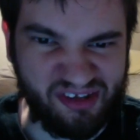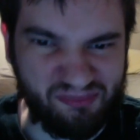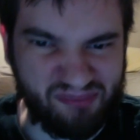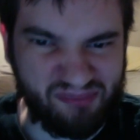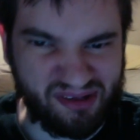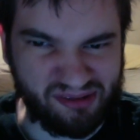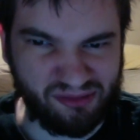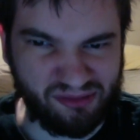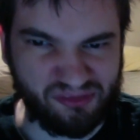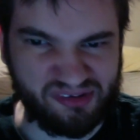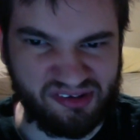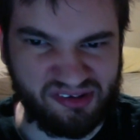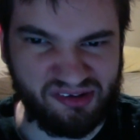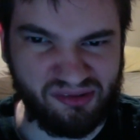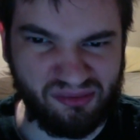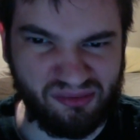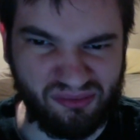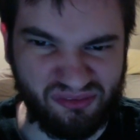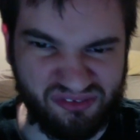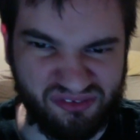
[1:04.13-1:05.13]
Piccolo
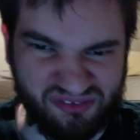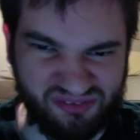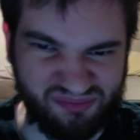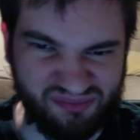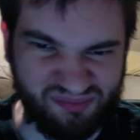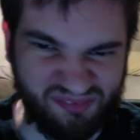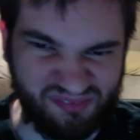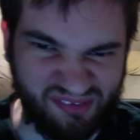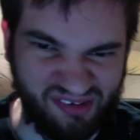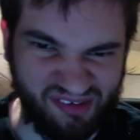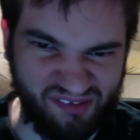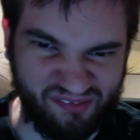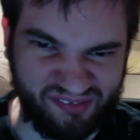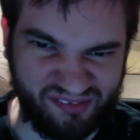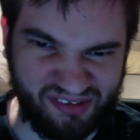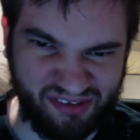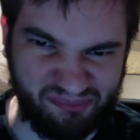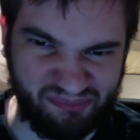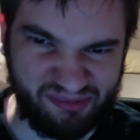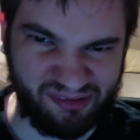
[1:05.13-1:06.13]
killed
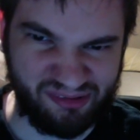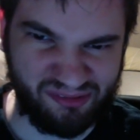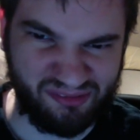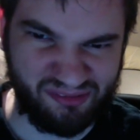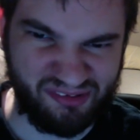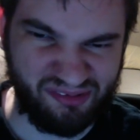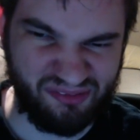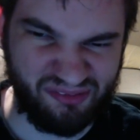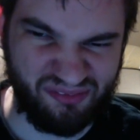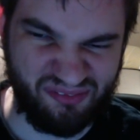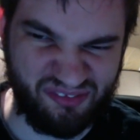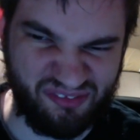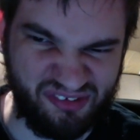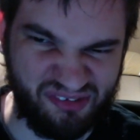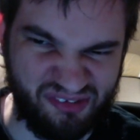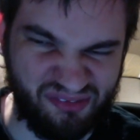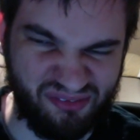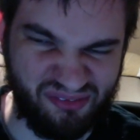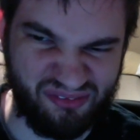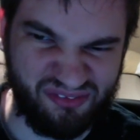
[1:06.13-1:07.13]

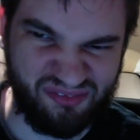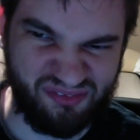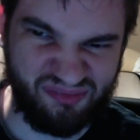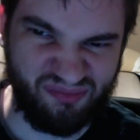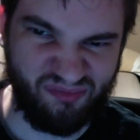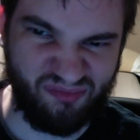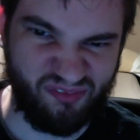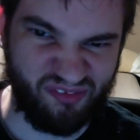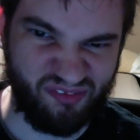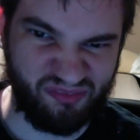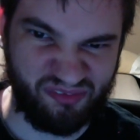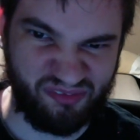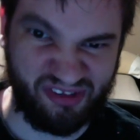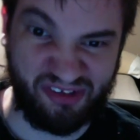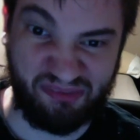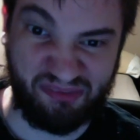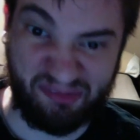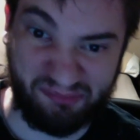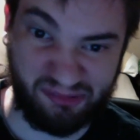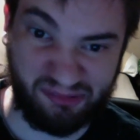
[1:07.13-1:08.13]

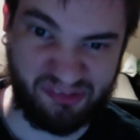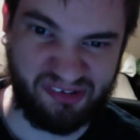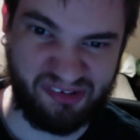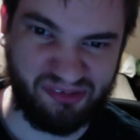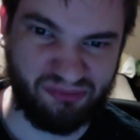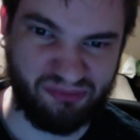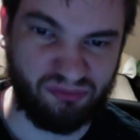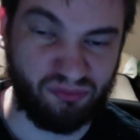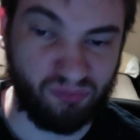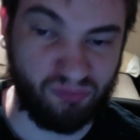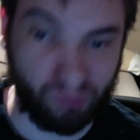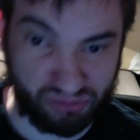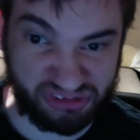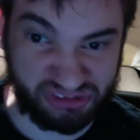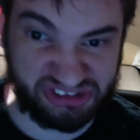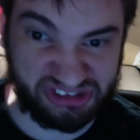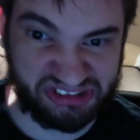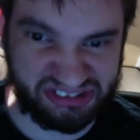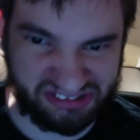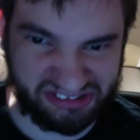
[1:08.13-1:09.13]

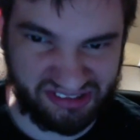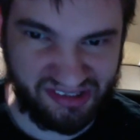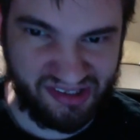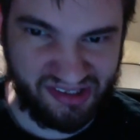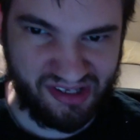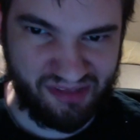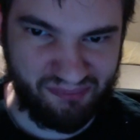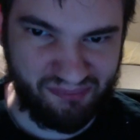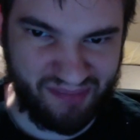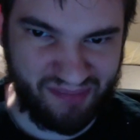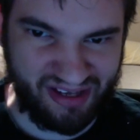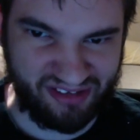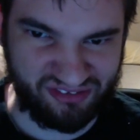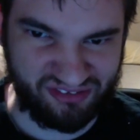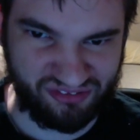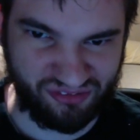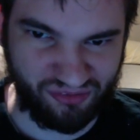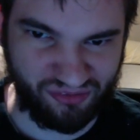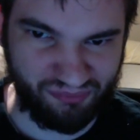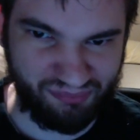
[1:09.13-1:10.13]
Roshi's
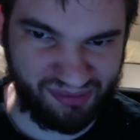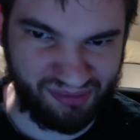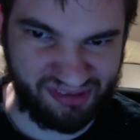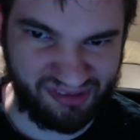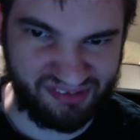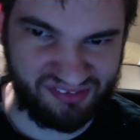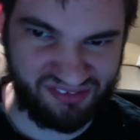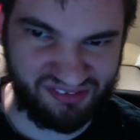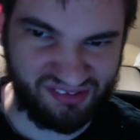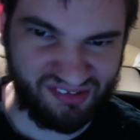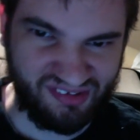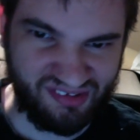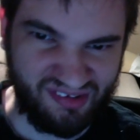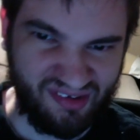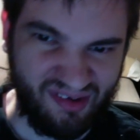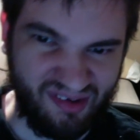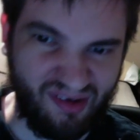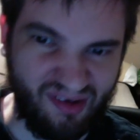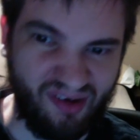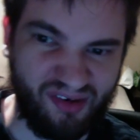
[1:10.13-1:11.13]
master, but
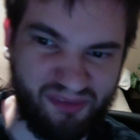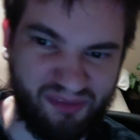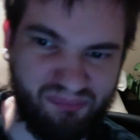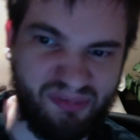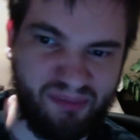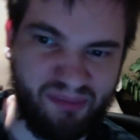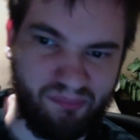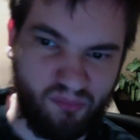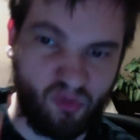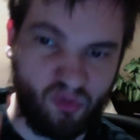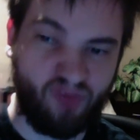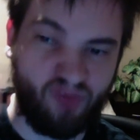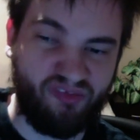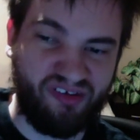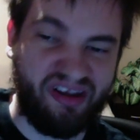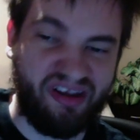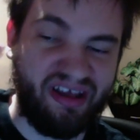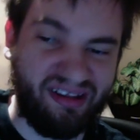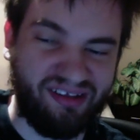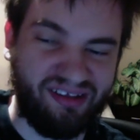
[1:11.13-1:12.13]
on a bit more of
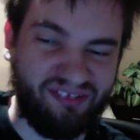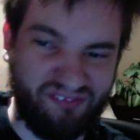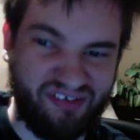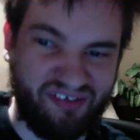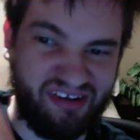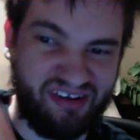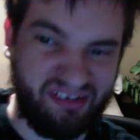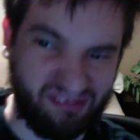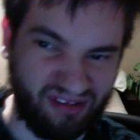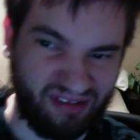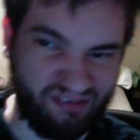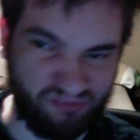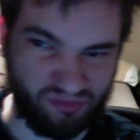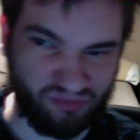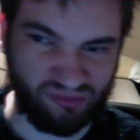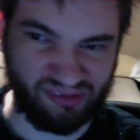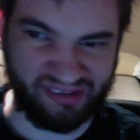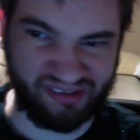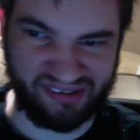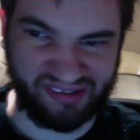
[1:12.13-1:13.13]
an elevated
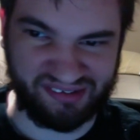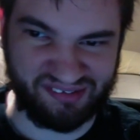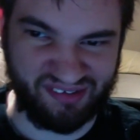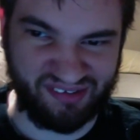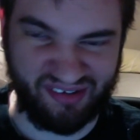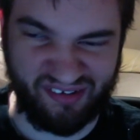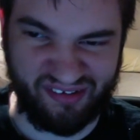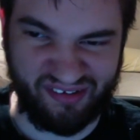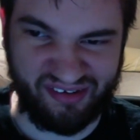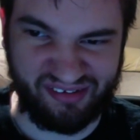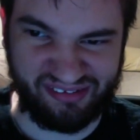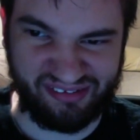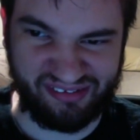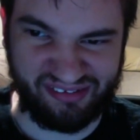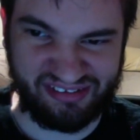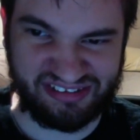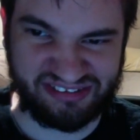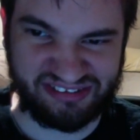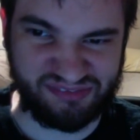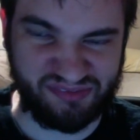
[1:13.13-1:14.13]
level, at
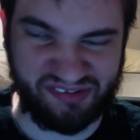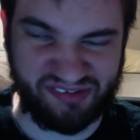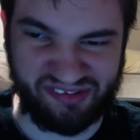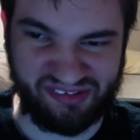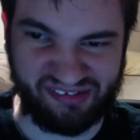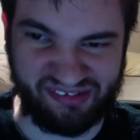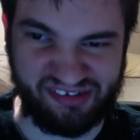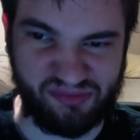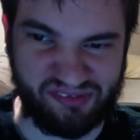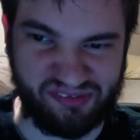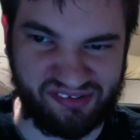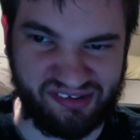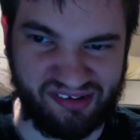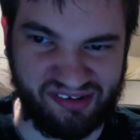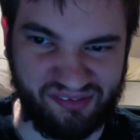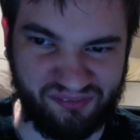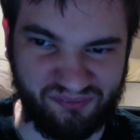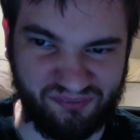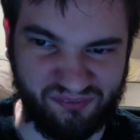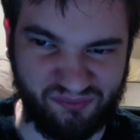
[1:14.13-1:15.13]
least with the
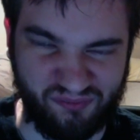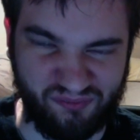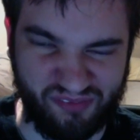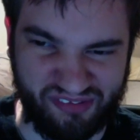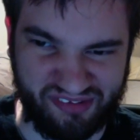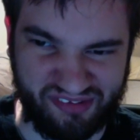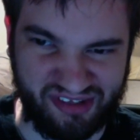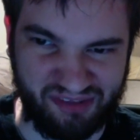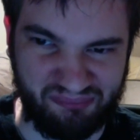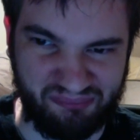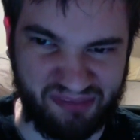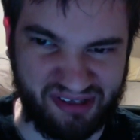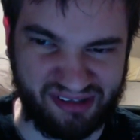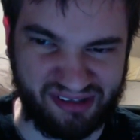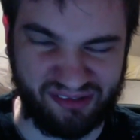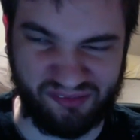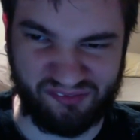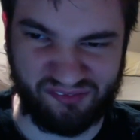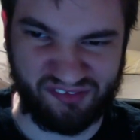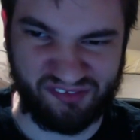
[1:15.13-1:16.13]
King
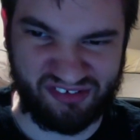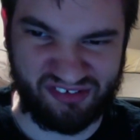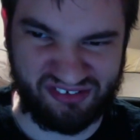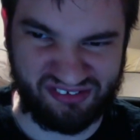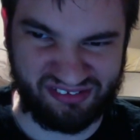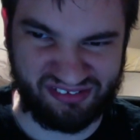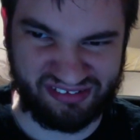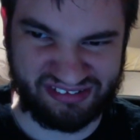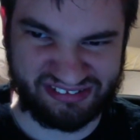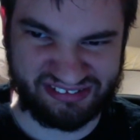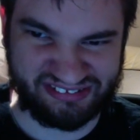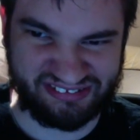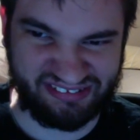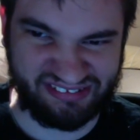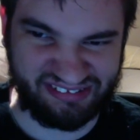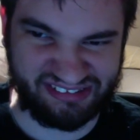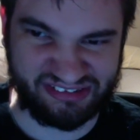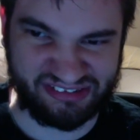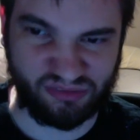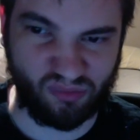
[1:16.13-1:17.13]
Piccolo invasion, at
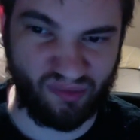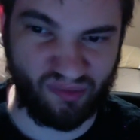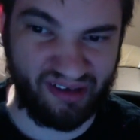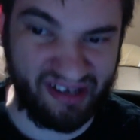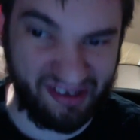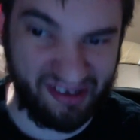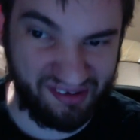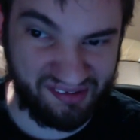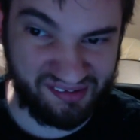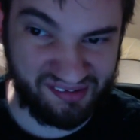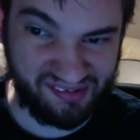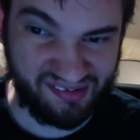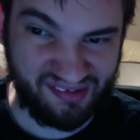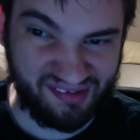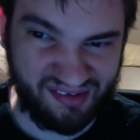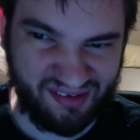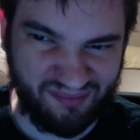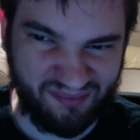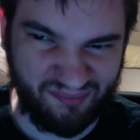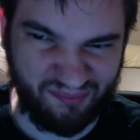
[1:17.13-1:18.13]
least Crane
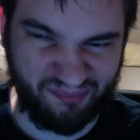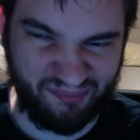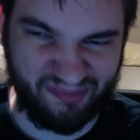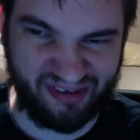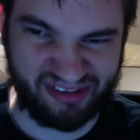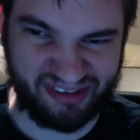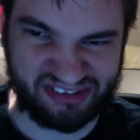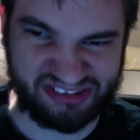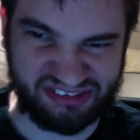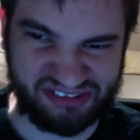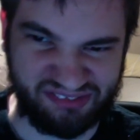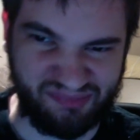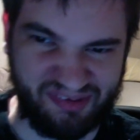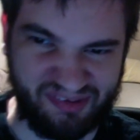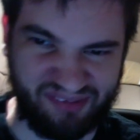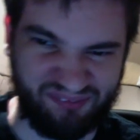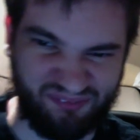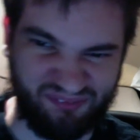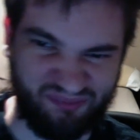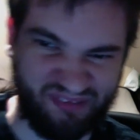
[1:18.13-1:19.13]
managed to
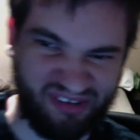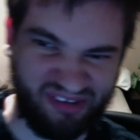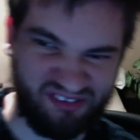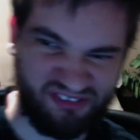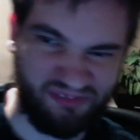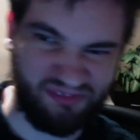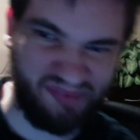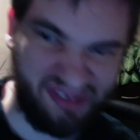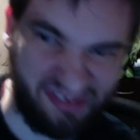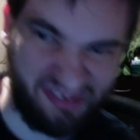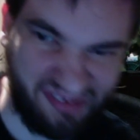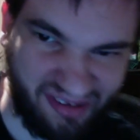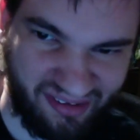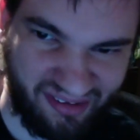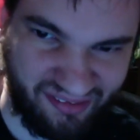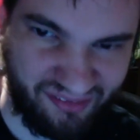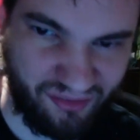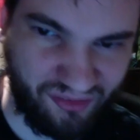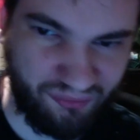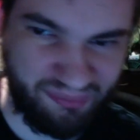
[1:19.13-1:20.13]
make it out of
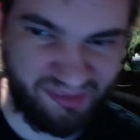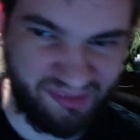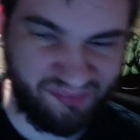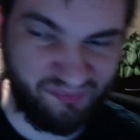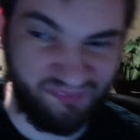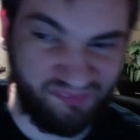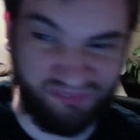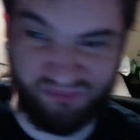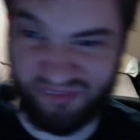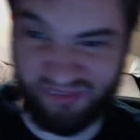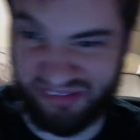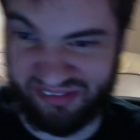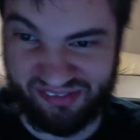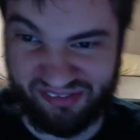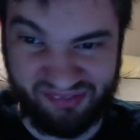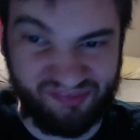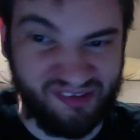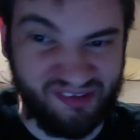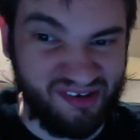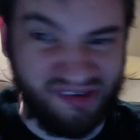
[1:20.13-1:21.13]
there. But with
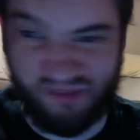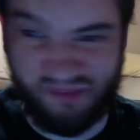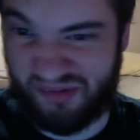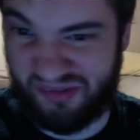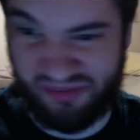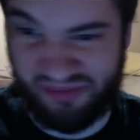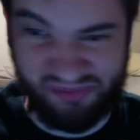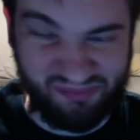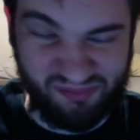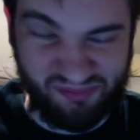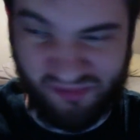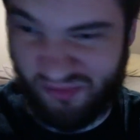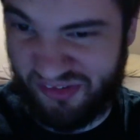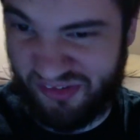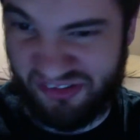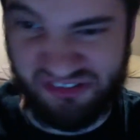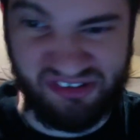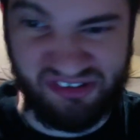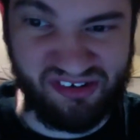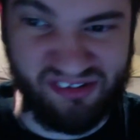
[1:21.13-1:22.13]

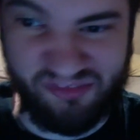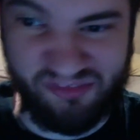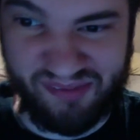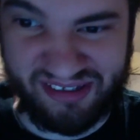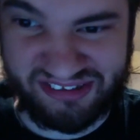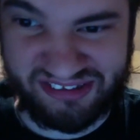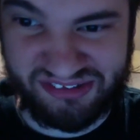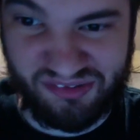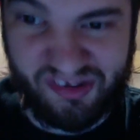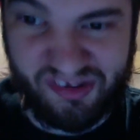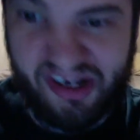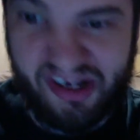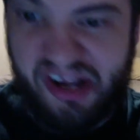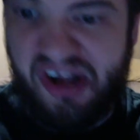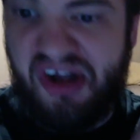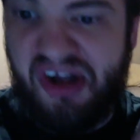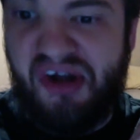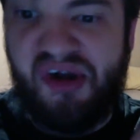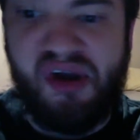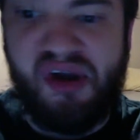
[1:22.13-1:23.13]
Jiren's backstory,
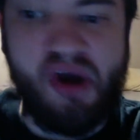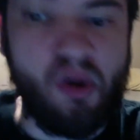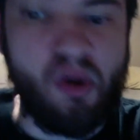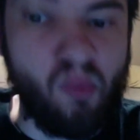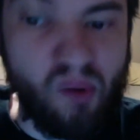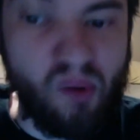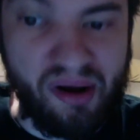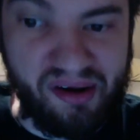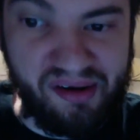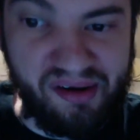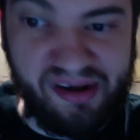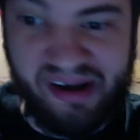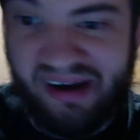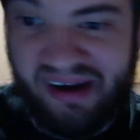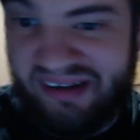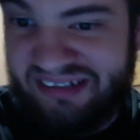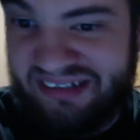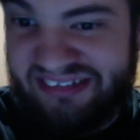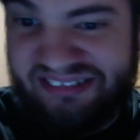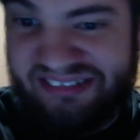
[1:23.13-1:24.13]
no one,
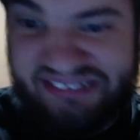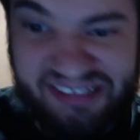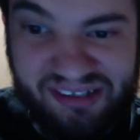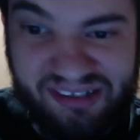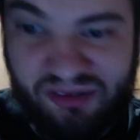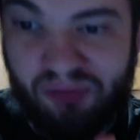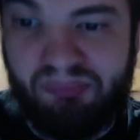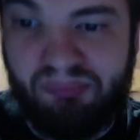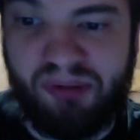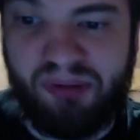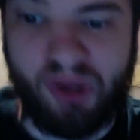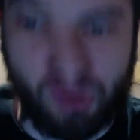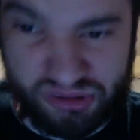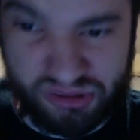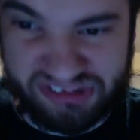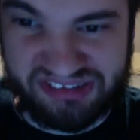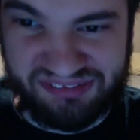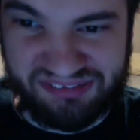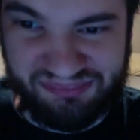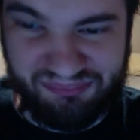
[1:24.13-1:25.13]
not a single
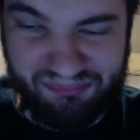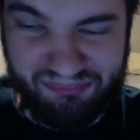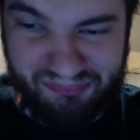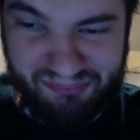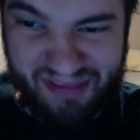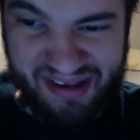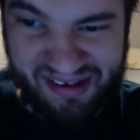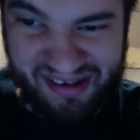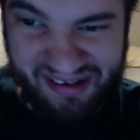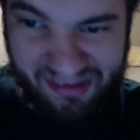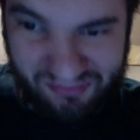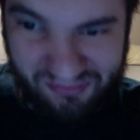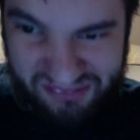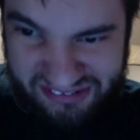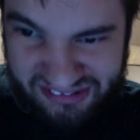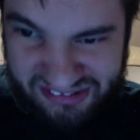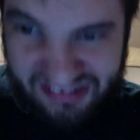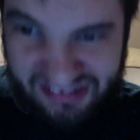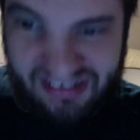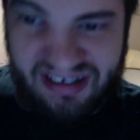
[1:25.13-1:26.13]
person, made it out
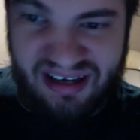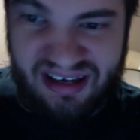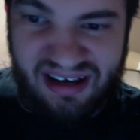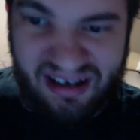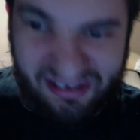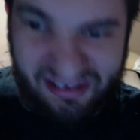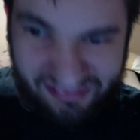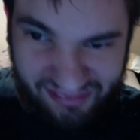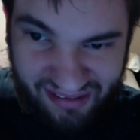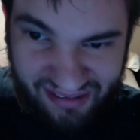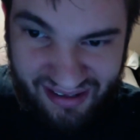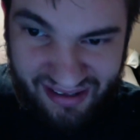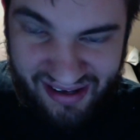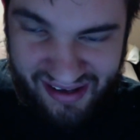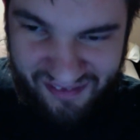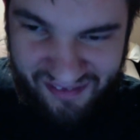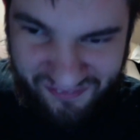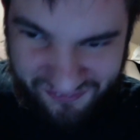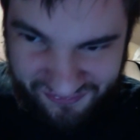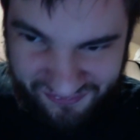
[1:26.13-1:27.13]

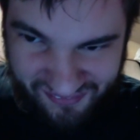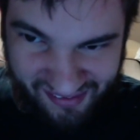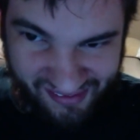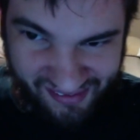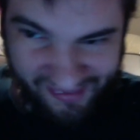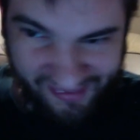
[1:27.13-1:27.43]
alive.